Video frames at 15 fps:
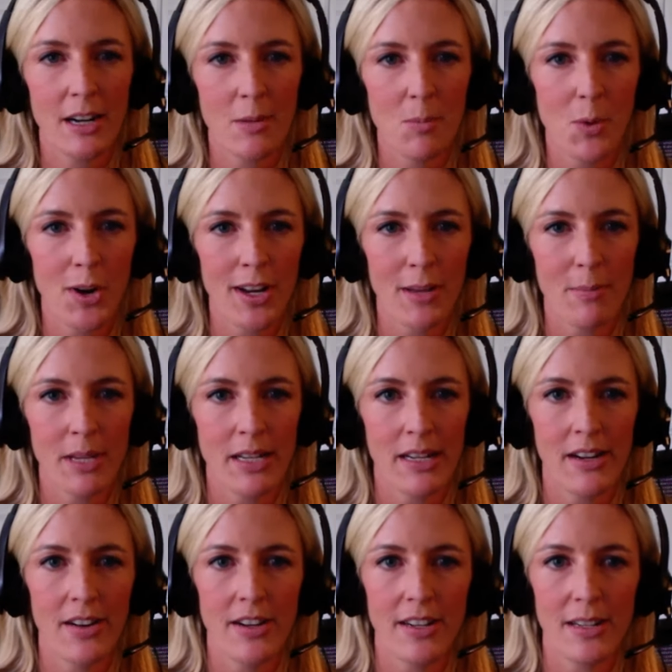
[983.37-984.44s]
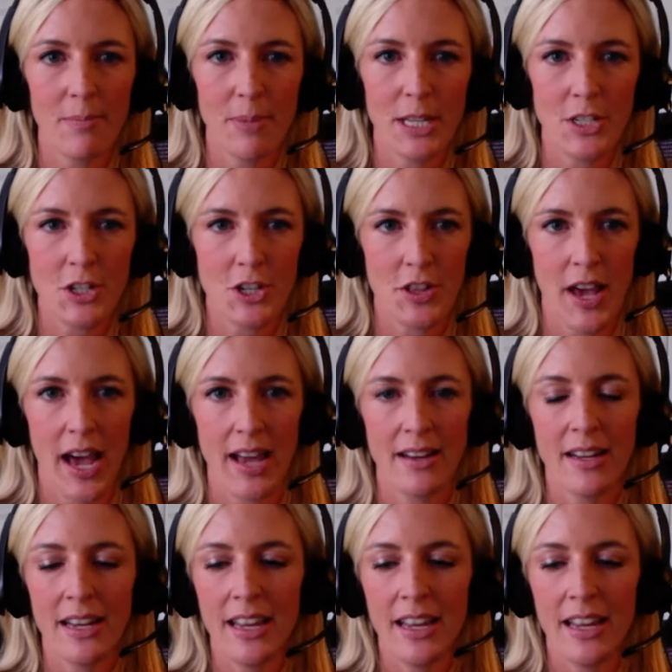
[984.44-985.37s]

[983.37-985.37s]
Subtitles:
our morning meeting already pitched that.